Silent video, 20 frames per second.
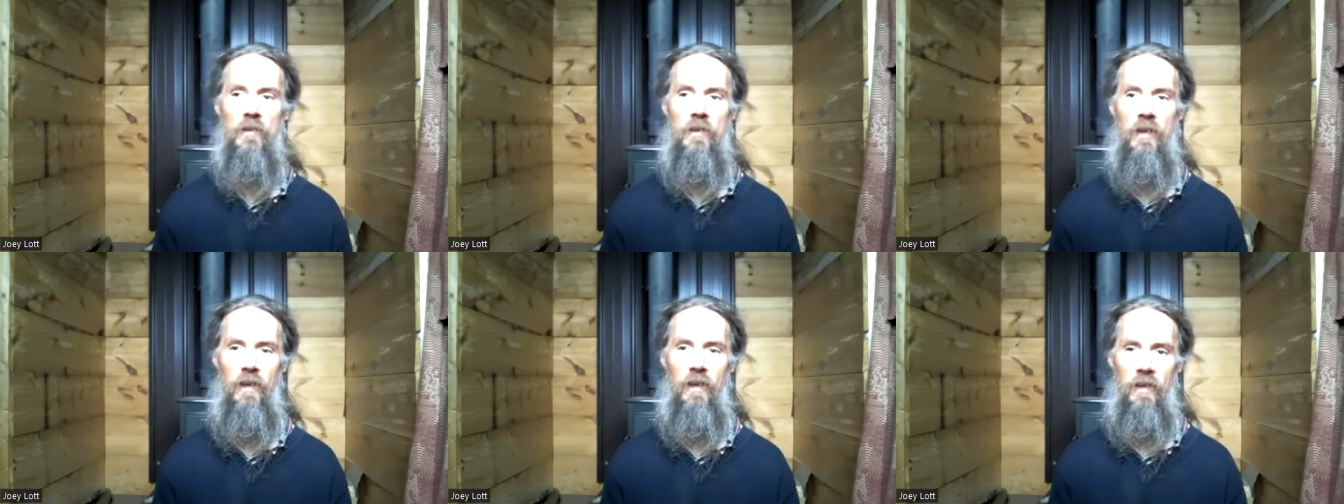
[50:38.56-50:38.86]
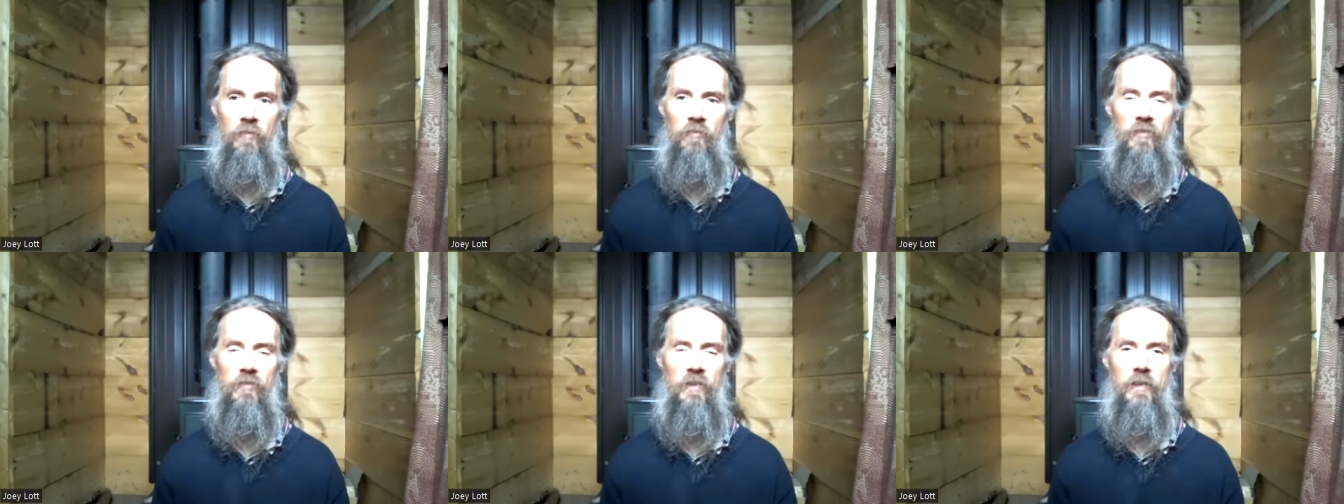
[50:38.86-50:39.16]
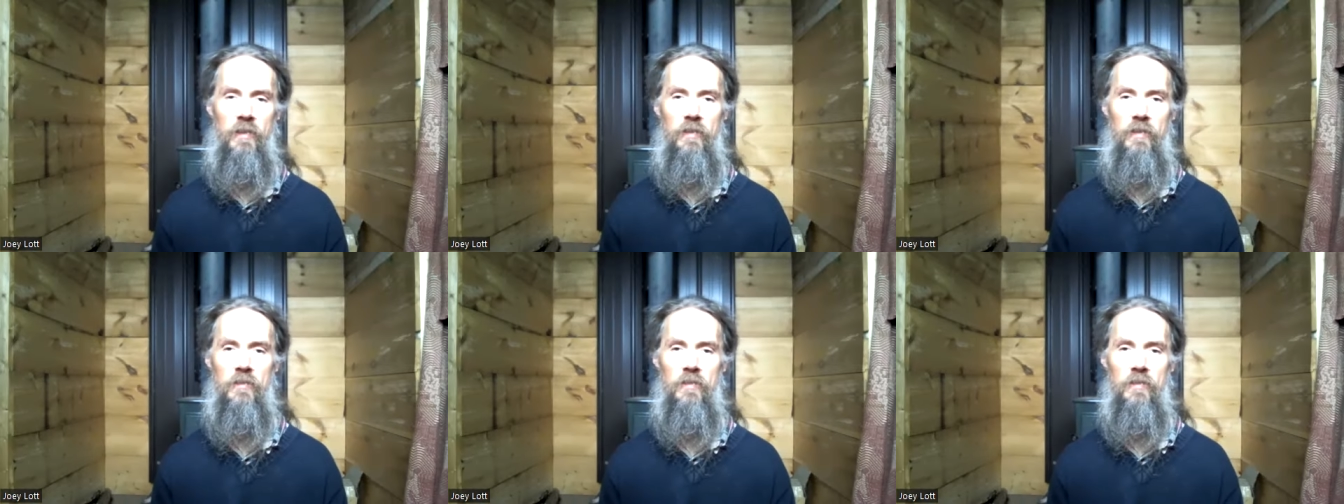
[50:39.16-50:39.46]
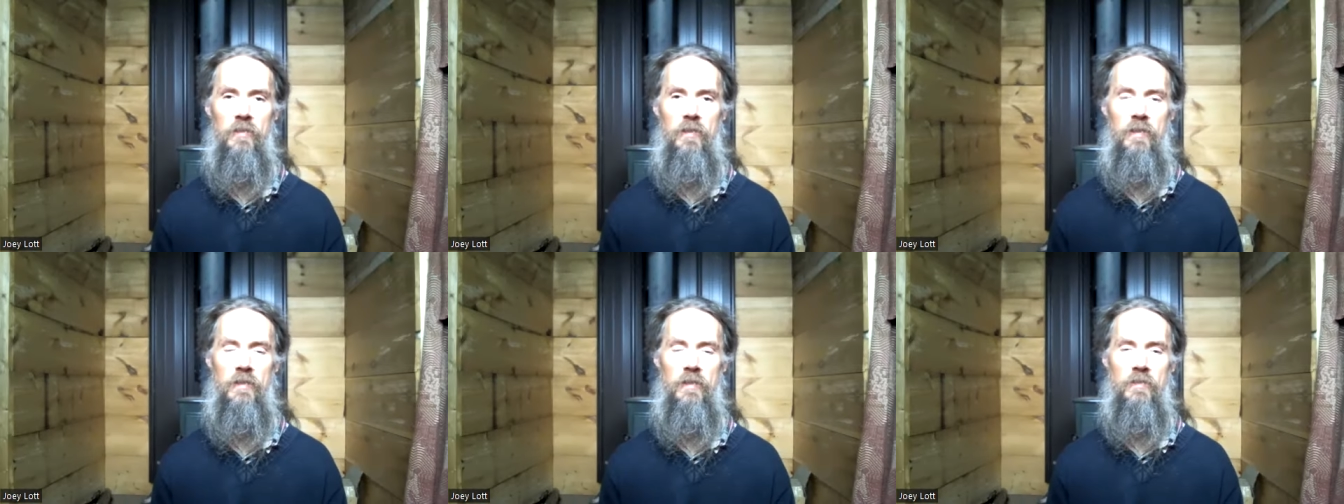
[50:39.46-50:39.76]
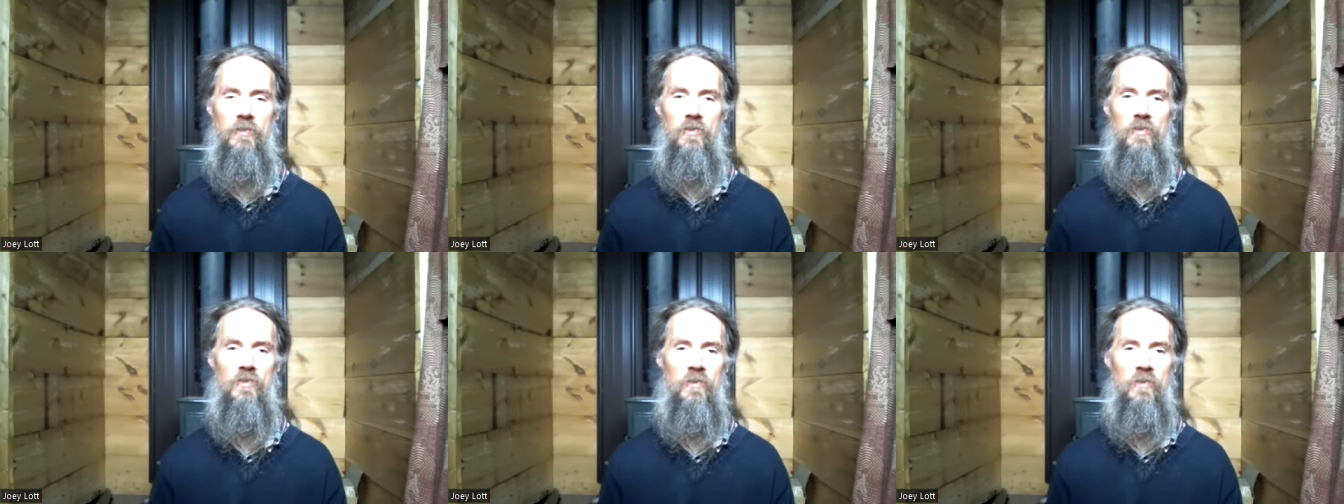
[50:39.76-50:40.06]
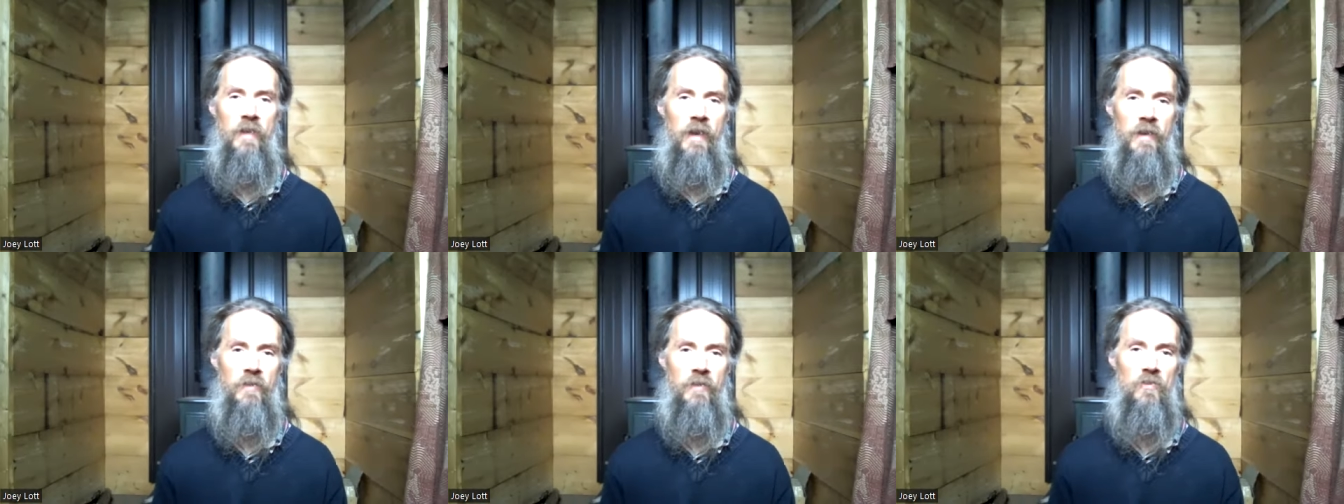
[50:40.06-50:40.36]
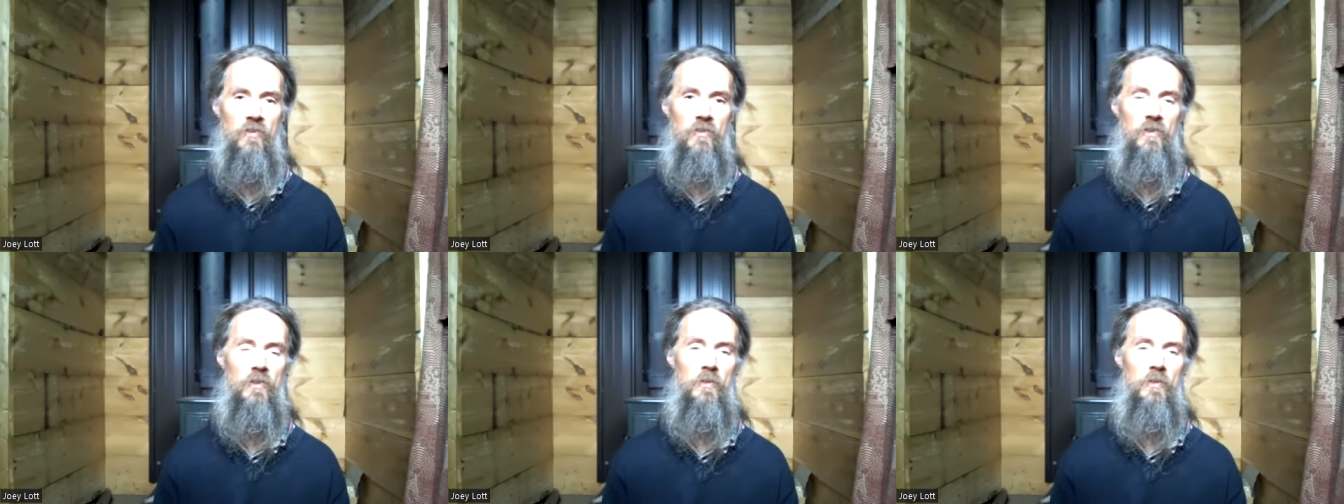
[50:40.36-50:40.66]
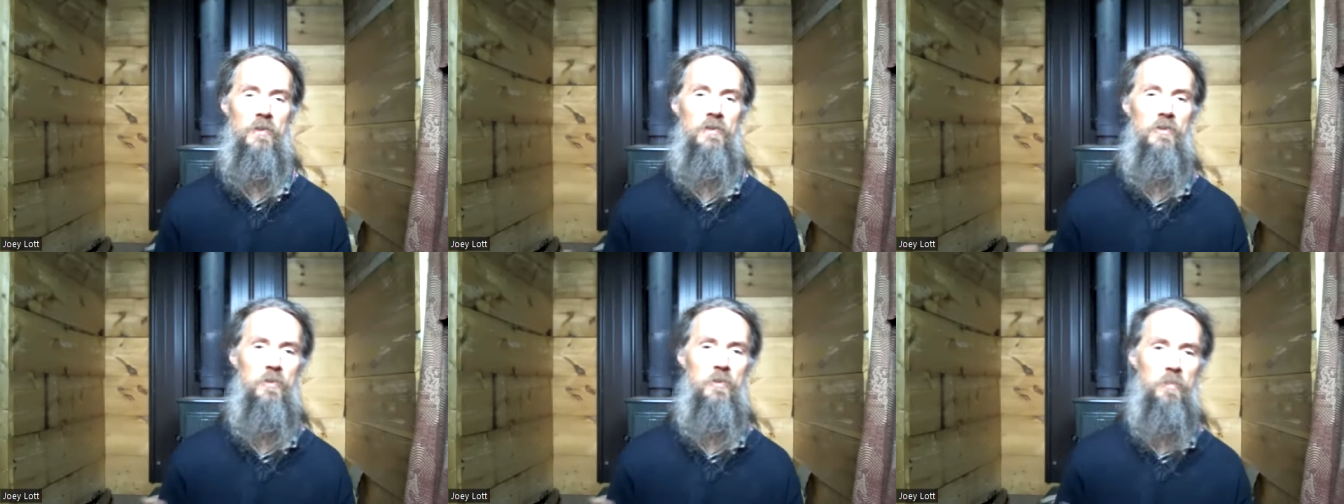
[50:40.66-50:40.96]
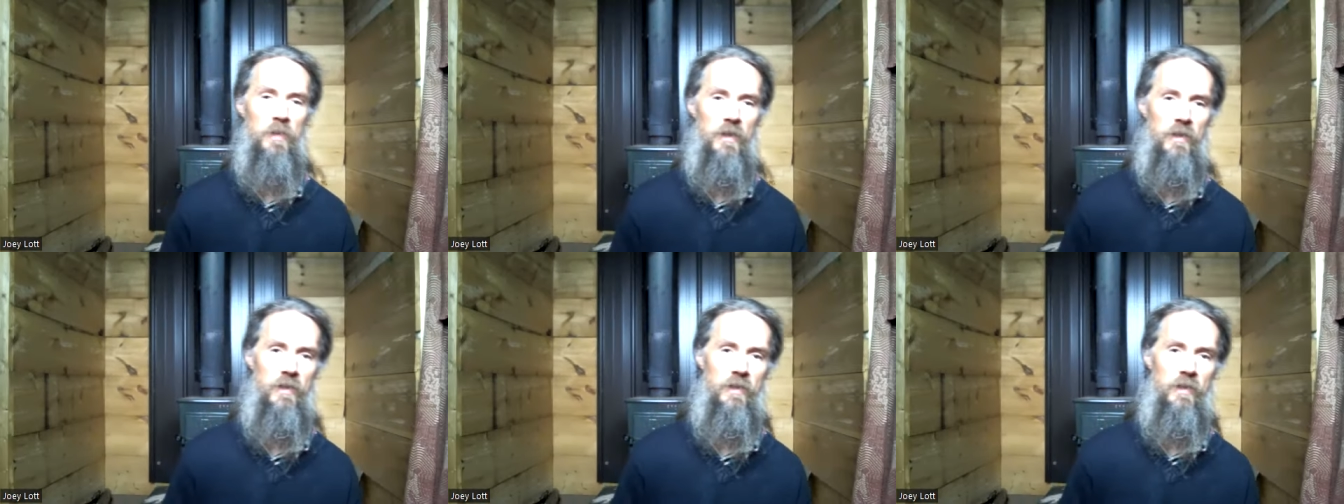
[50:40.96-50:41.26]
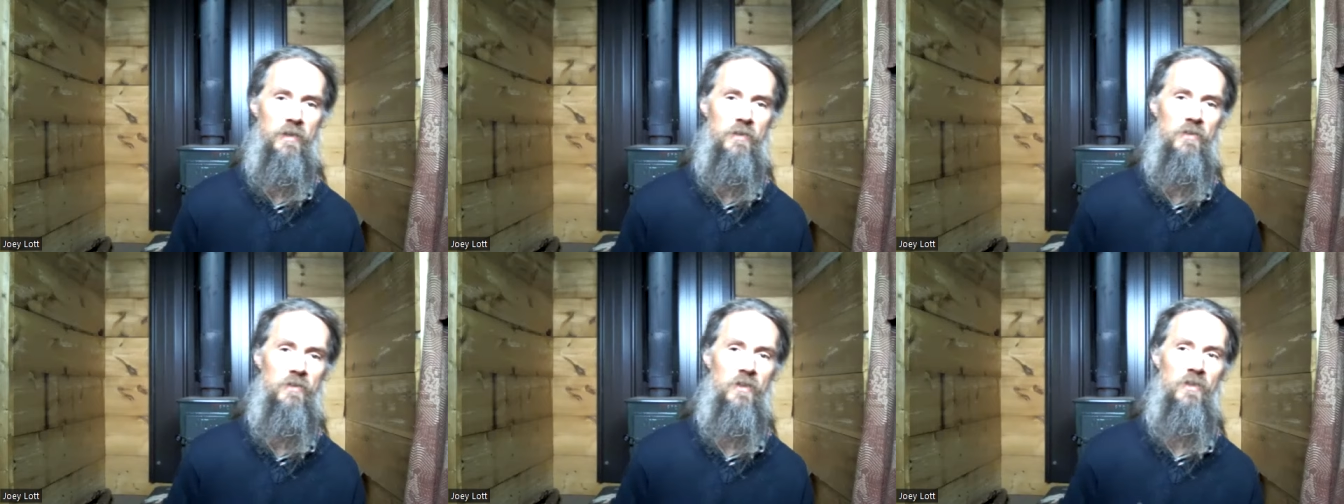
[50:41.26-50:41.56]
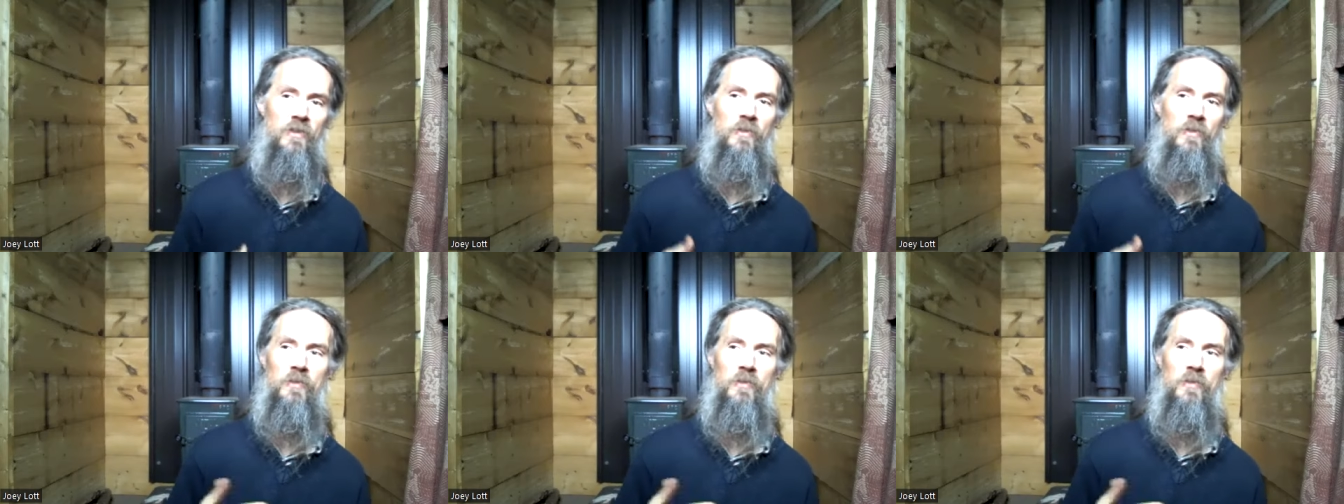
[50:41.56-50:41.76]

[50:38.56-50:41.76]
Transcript: conflict and stress you experience as